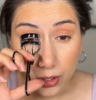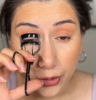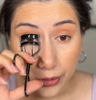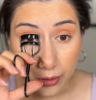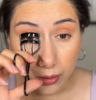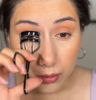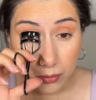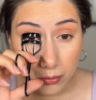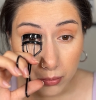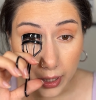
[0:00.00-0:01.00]
curl
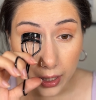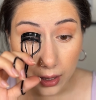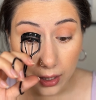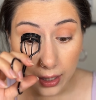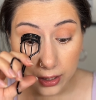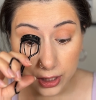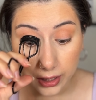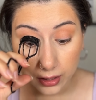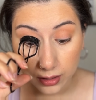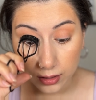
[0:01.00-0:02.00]
my
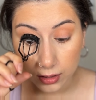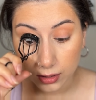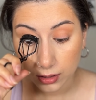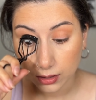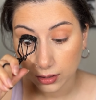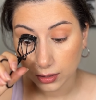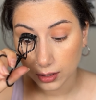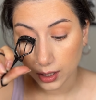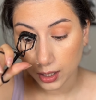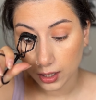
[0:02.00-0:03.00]
lashes.
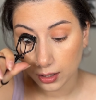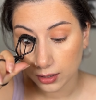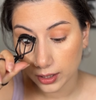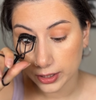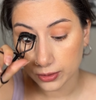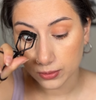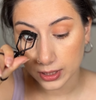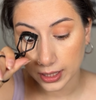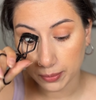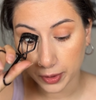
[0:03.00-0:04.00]
I don't
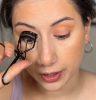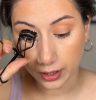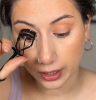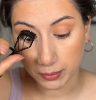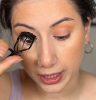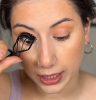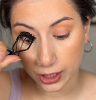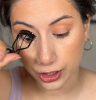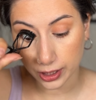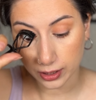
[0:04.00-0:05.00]
skip curling my
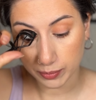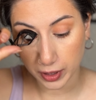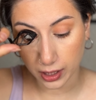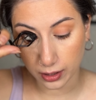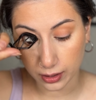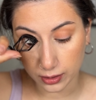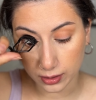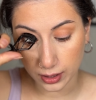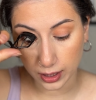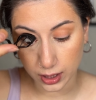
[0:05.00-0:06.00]
lashes because
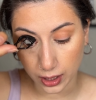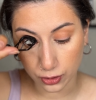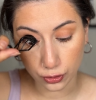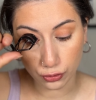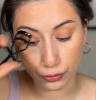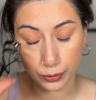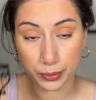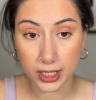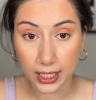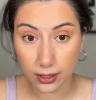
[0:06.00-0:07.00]
they tend to
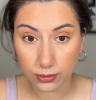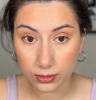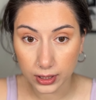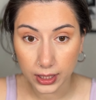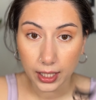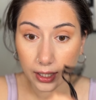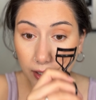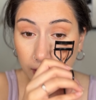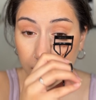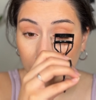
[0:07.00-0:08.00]
droop down,
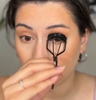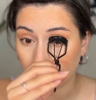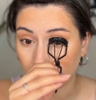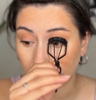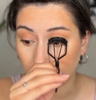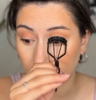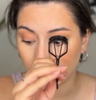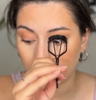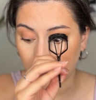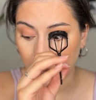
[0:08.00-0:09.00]
and I like
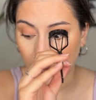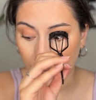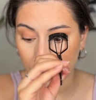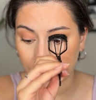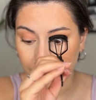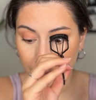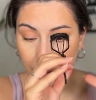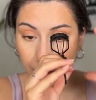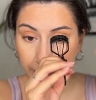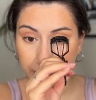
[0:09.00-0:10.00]
when my lashes
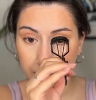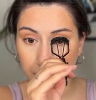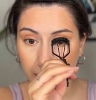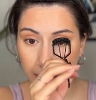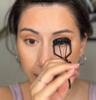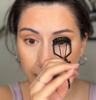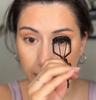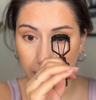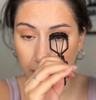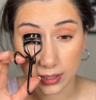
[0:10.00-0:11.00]
lift my
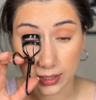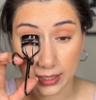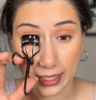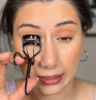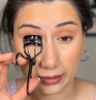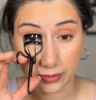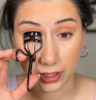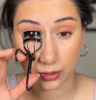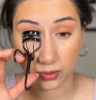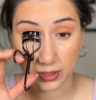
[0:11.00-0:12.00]
eye, stay
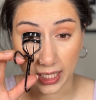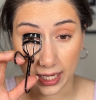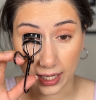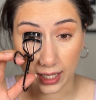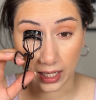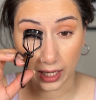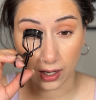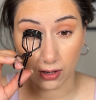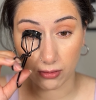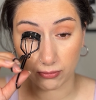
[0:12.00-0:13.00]
lifted all day, and I
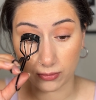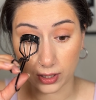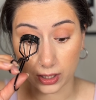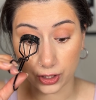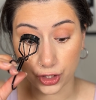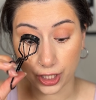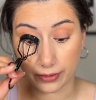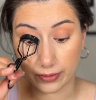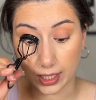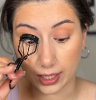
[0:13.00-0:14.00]
can't
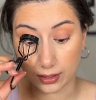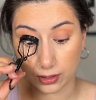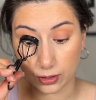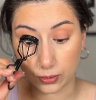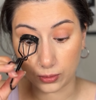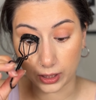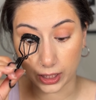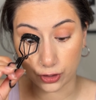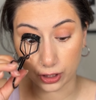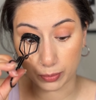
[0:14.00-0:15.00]
achieve that solely
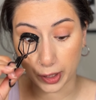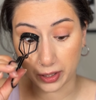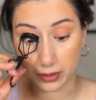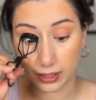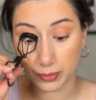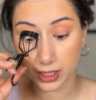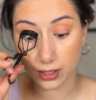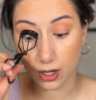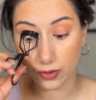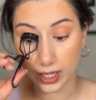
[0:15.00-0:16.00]
just by using
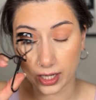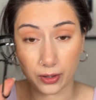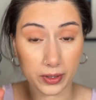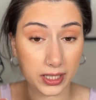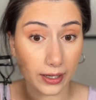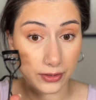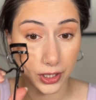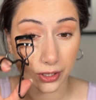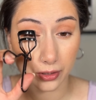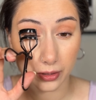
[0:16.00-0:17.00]
mascara. I always have to
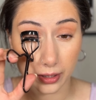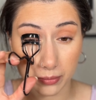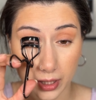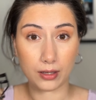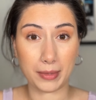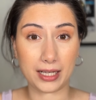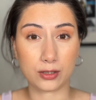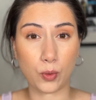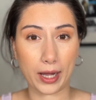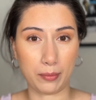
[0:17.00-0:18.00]
curl them. It makes
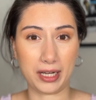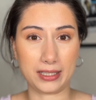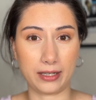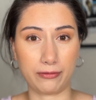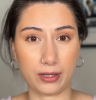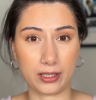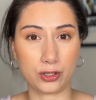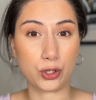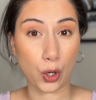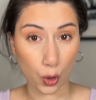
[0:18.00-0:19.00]
quite a big difference
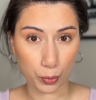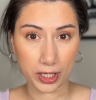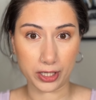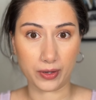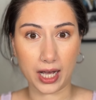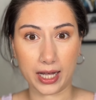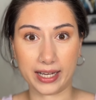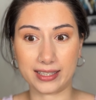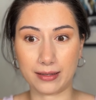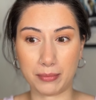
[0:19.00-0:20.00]
to open your
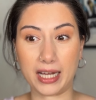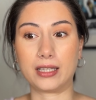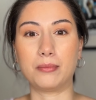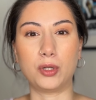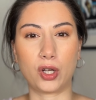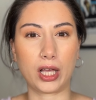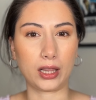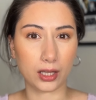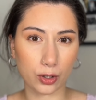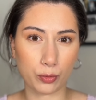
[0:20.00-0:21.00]
eyes and make them look a
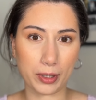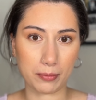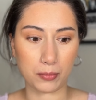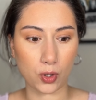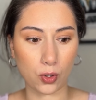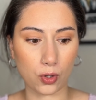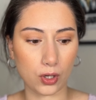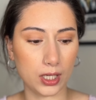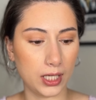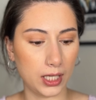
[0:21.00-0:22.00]
little bit more
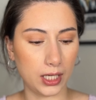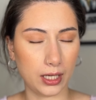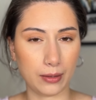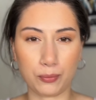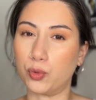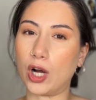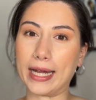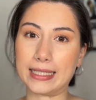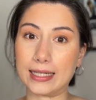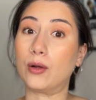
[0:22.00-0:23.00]

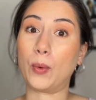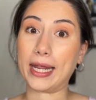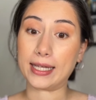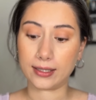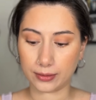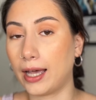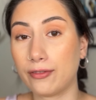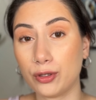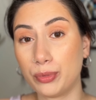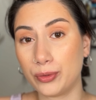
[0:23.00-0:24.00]
bright and awake.
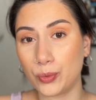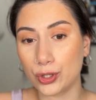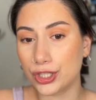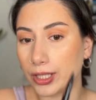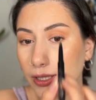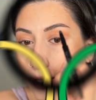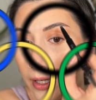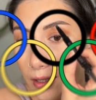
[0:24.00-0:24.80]
Have you been watching the